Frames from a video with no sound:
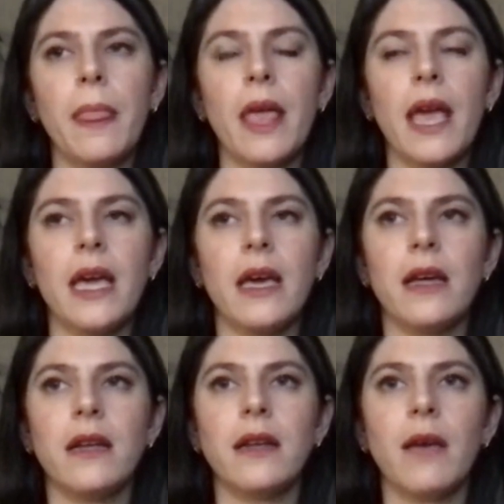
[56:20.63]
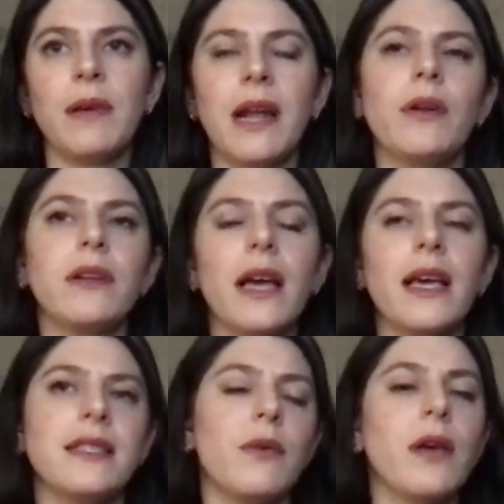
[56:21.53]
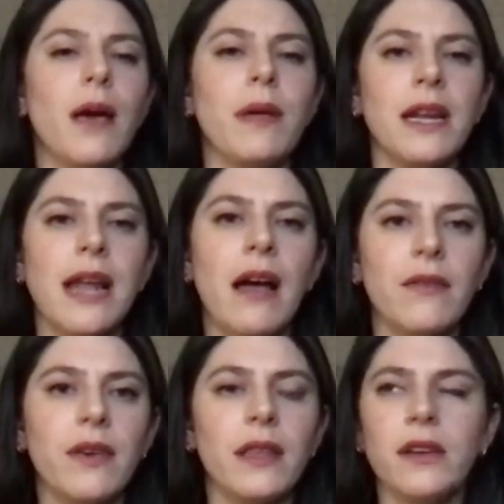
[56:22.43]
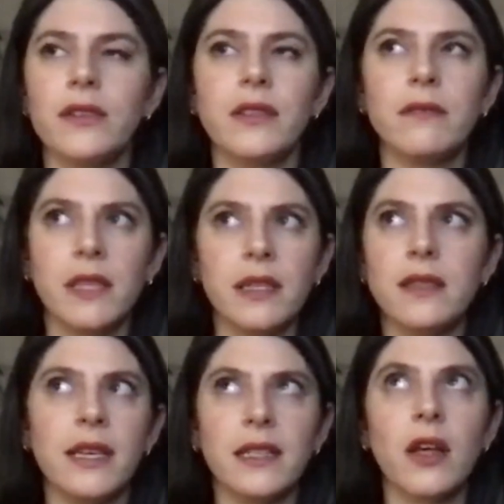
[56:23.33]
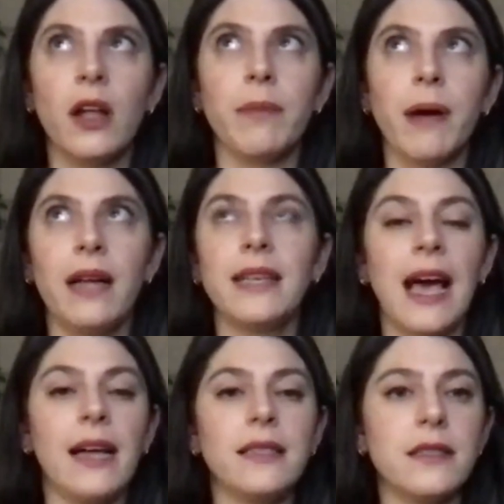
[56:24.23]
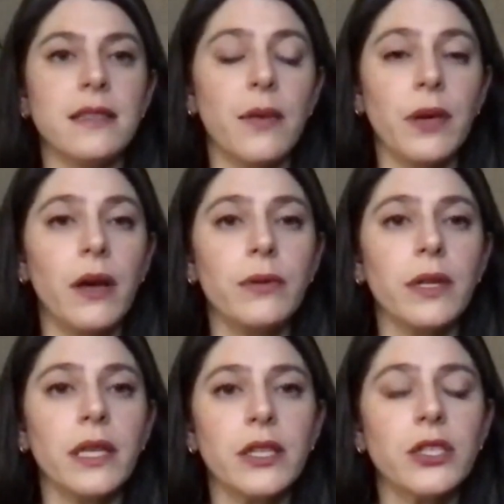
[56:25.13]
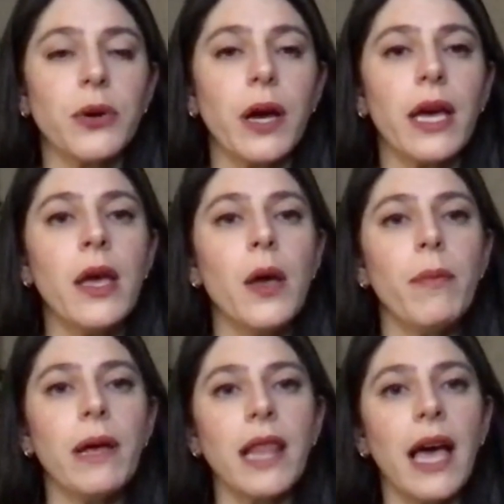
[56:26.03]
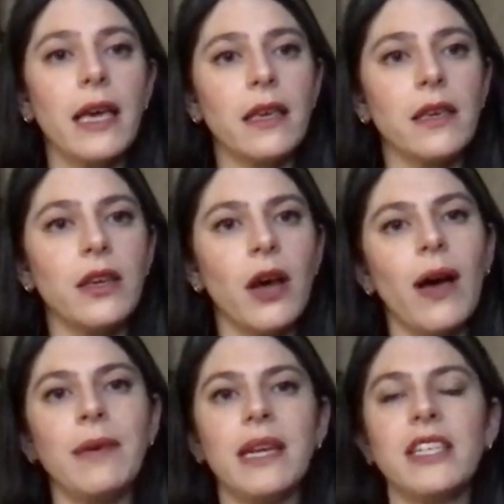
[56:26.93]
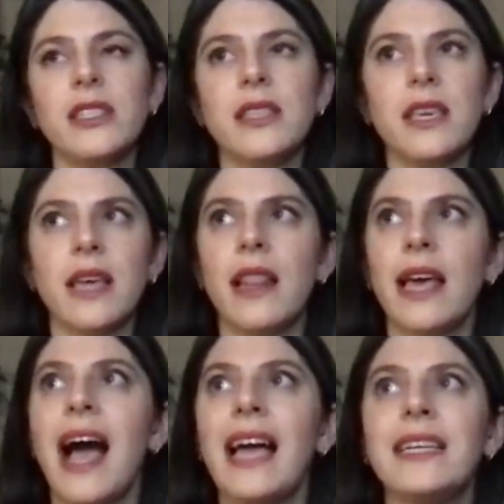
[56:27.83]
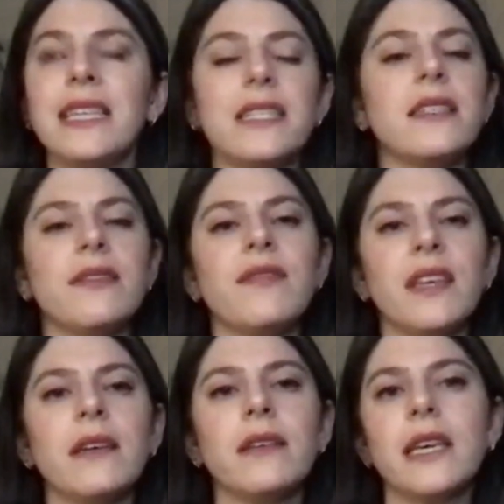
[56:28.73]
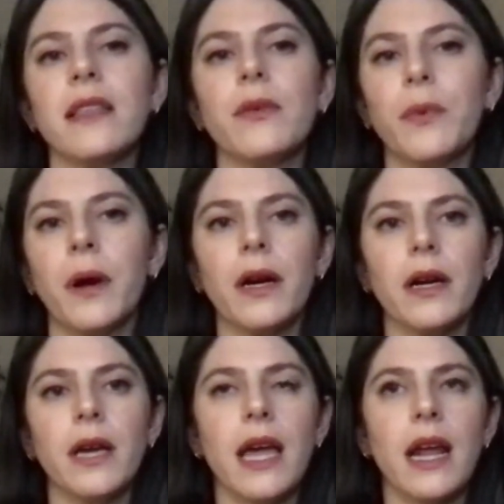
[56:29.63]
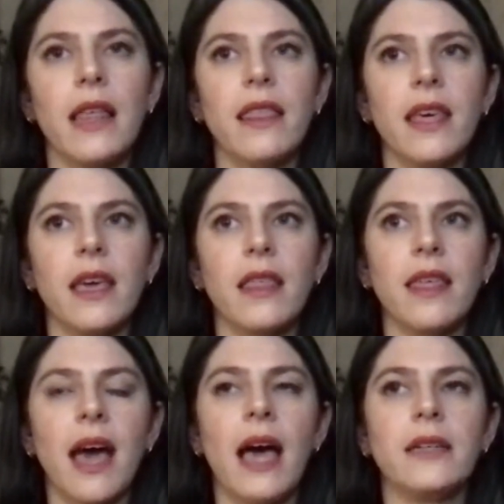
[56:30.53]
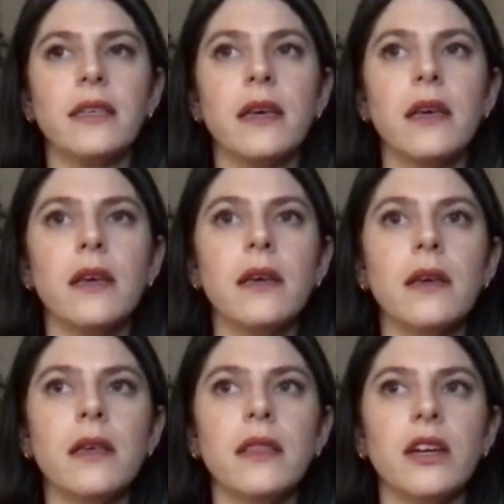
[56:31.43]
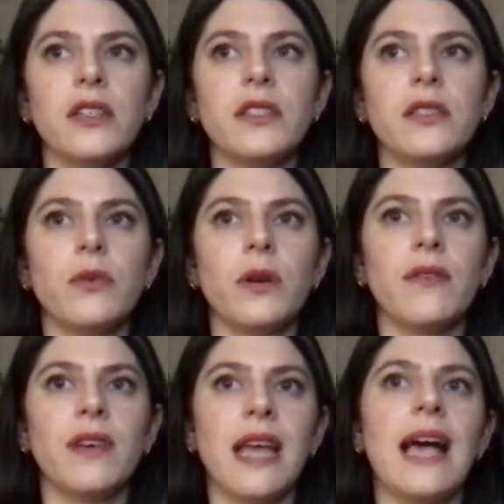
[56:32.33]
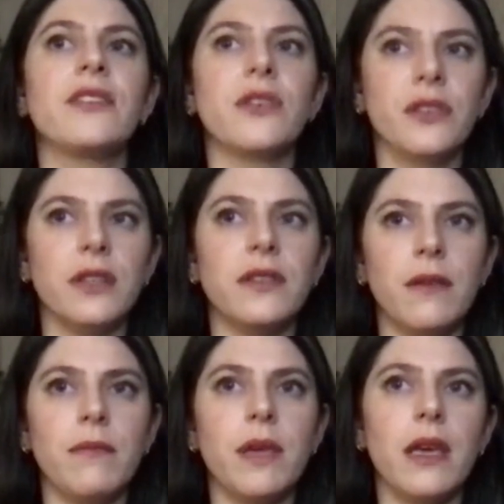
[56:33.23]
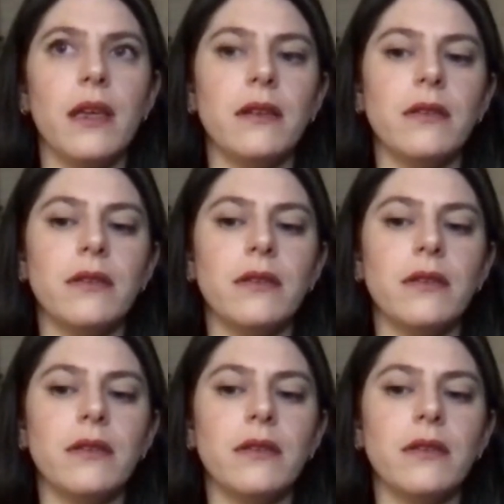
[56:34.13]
And I mean, I guess I would come in and out of it. There's these things called podcasts that we all really enjoy. But like, I mean, I just think that like I need to feel in the work. And I think that there's sort of an exorcism in